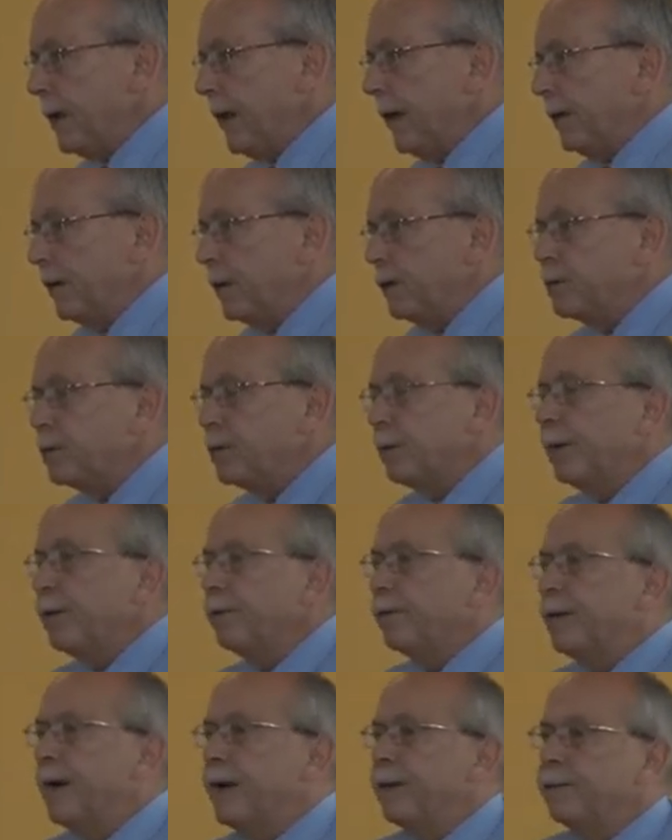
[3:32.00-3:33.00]
And those
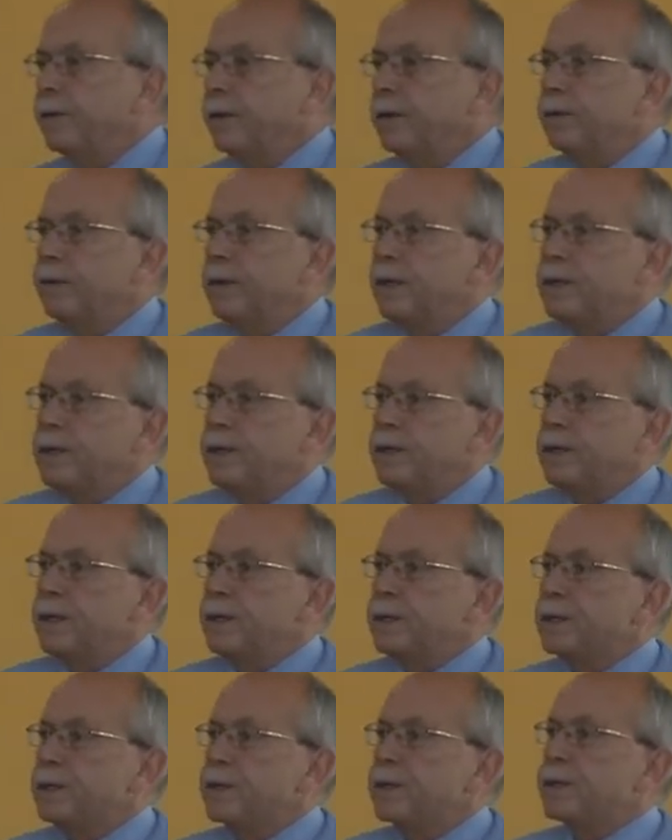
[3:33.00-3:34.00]
25
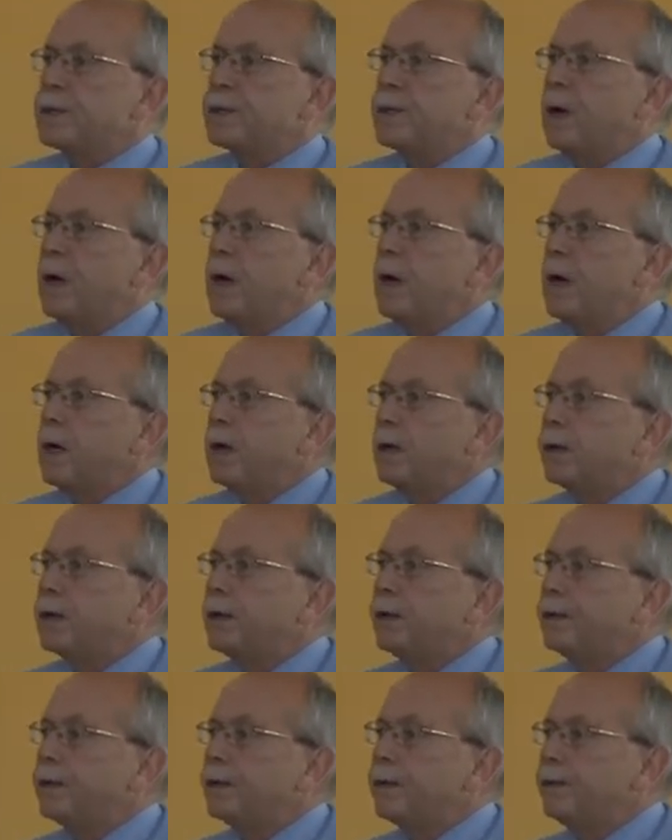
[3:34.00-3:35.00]
universities
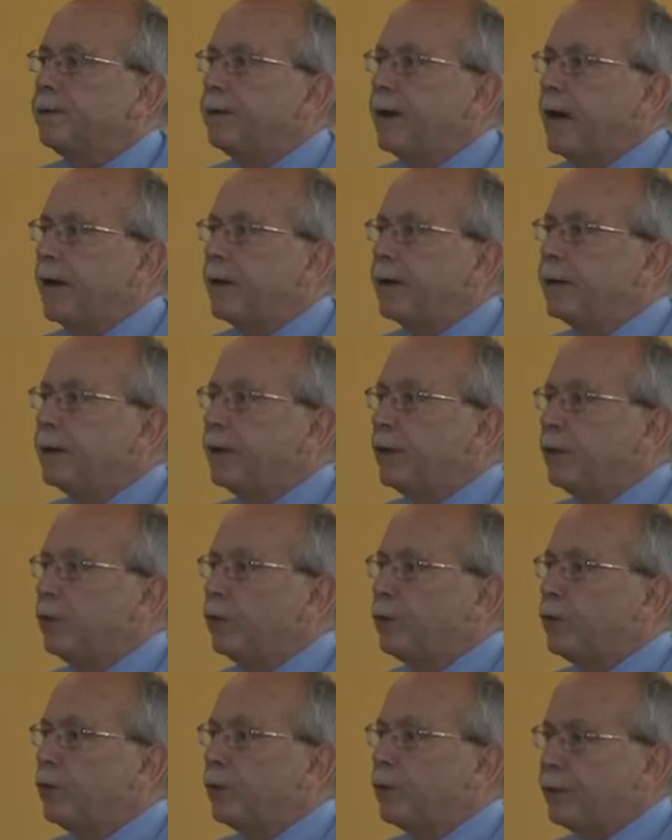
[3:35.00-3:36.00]
are divided
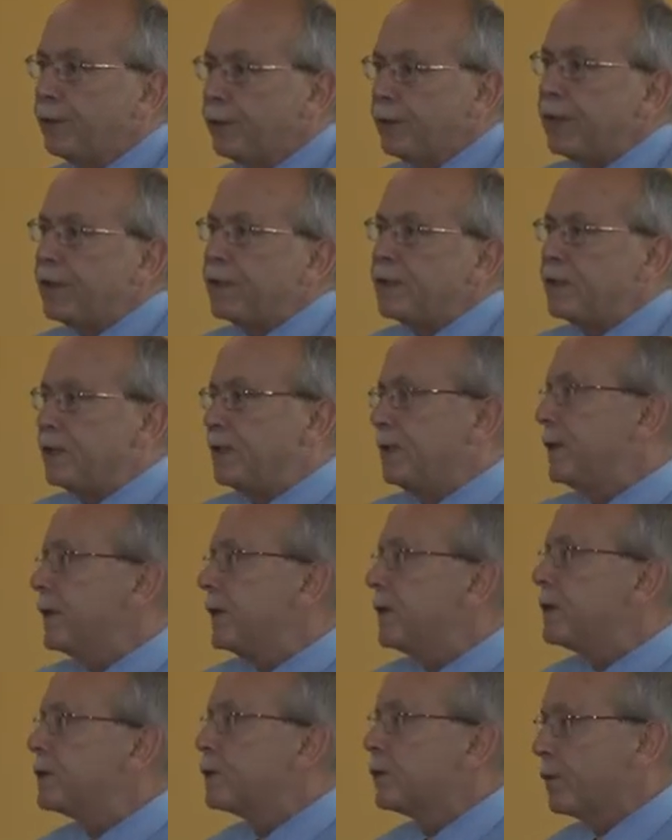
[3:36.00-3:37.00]
into three
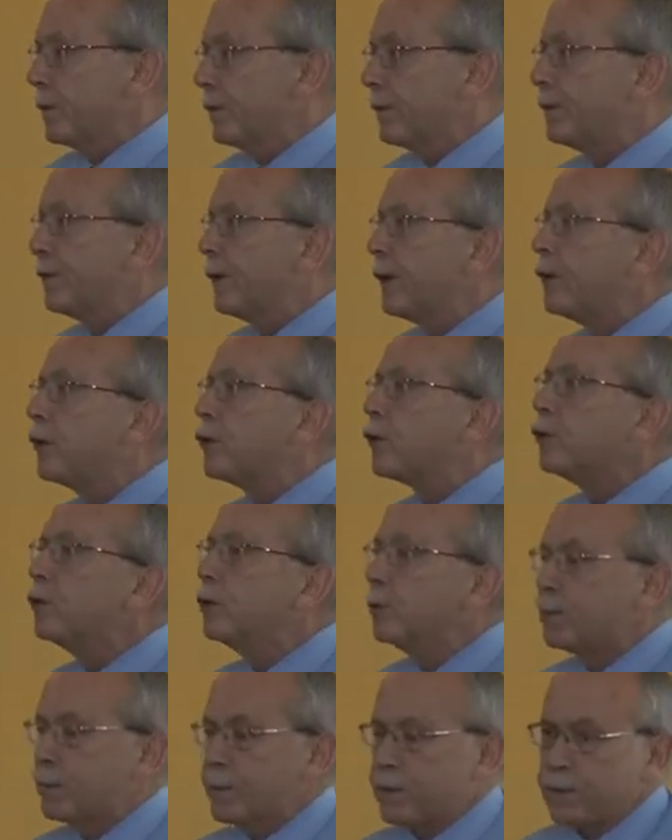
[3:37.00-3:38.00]
tiers or three
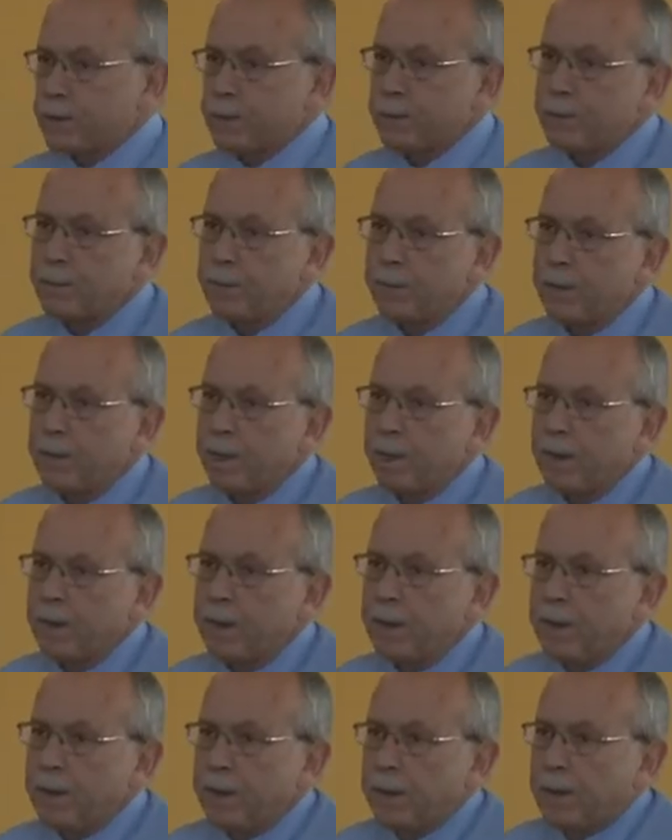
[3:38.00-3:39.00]
groups.
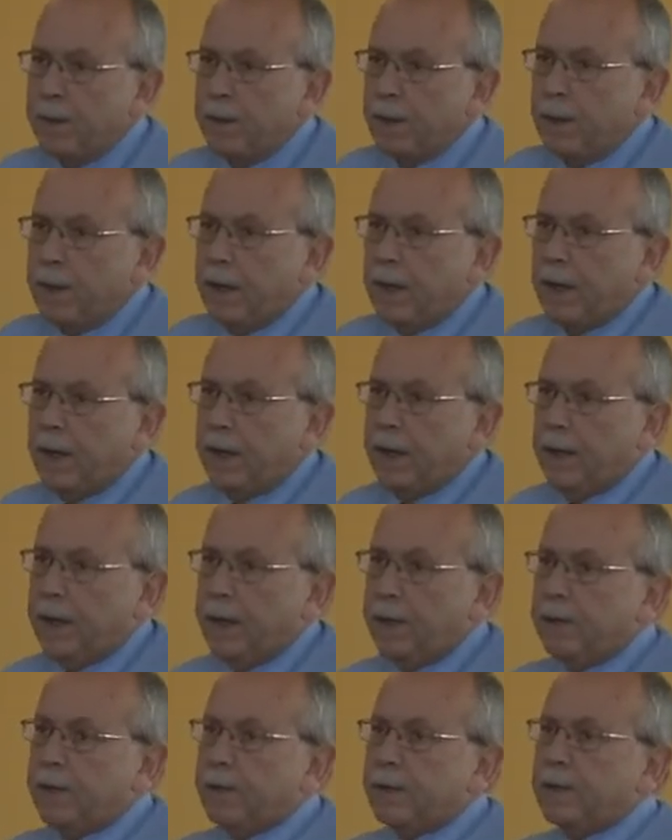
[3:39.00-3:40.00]

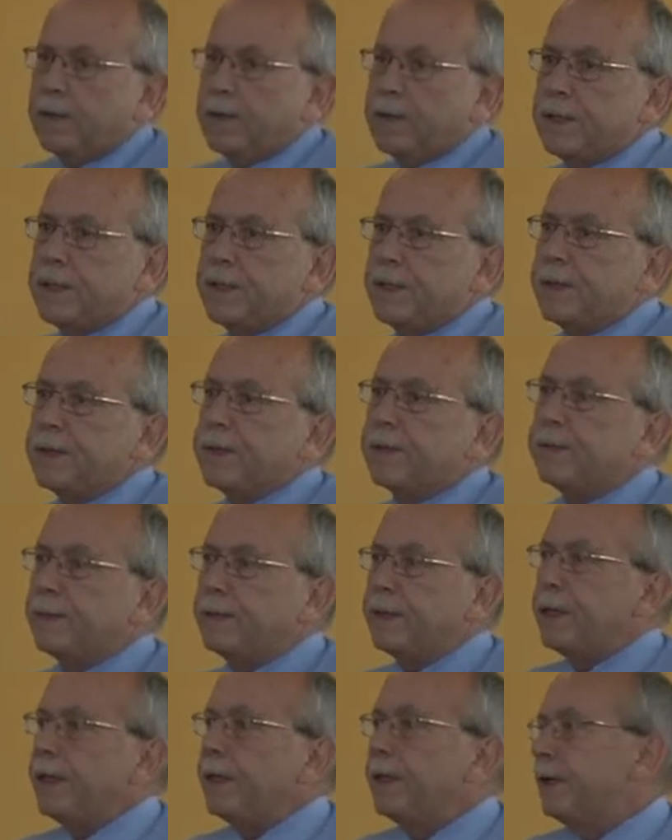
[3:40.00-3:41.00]
And tier
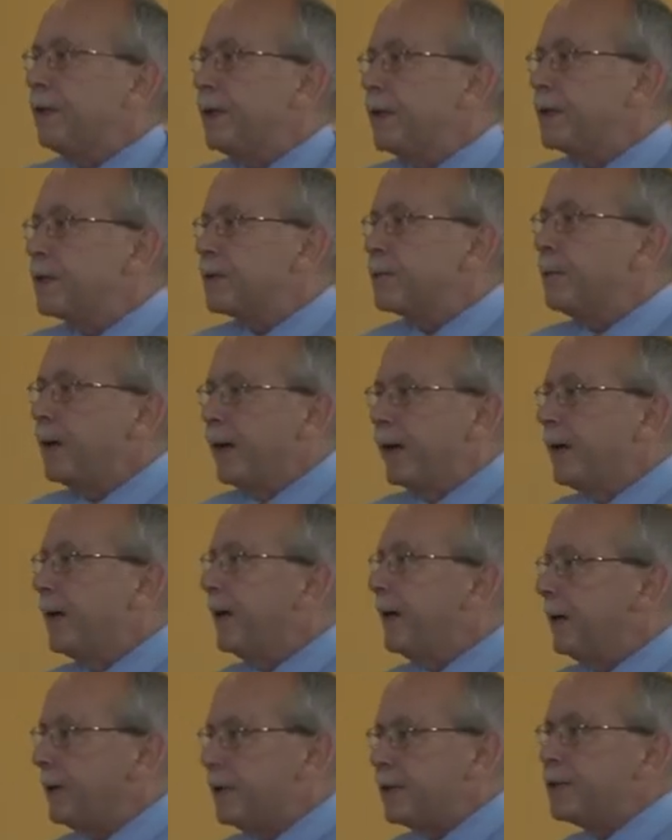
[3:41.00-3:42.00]
three is
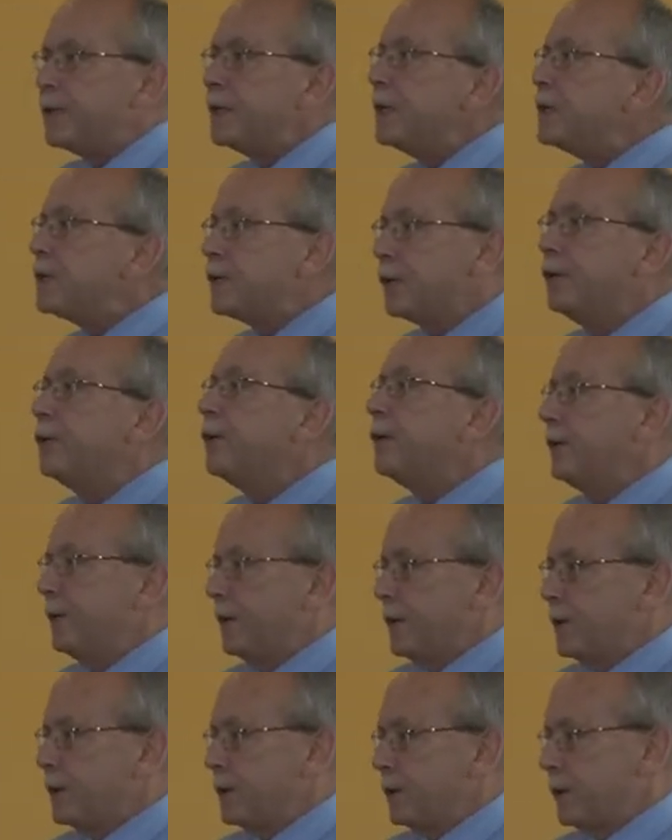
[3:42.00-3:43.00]
merely teaching
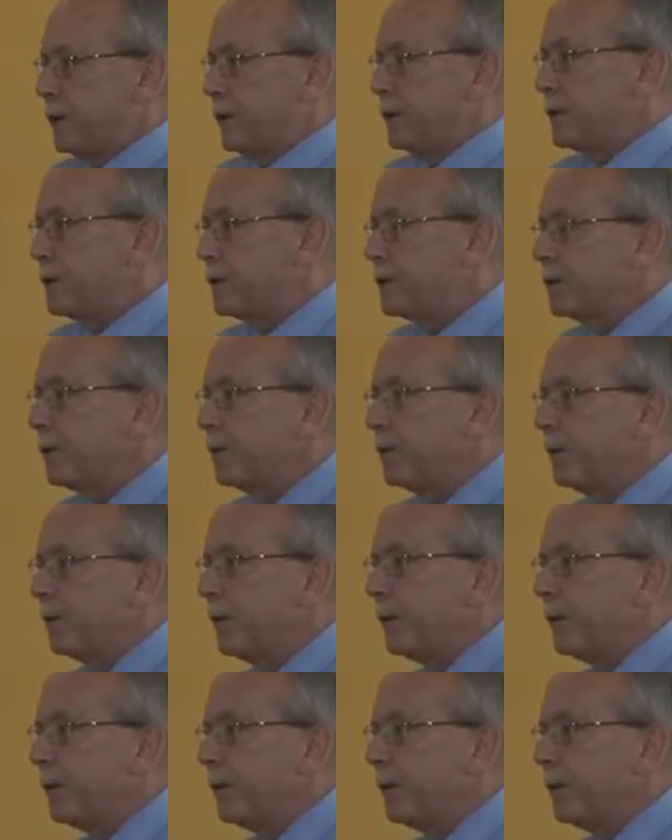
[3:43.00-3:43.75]
universities.